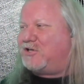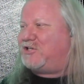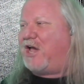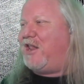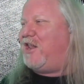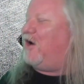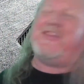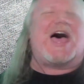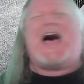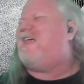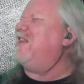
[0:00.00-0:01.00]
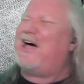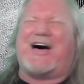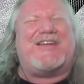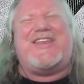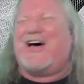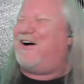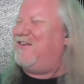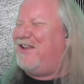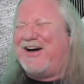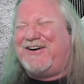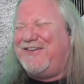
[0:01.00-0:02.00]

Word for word: sure no. No, no, no, no,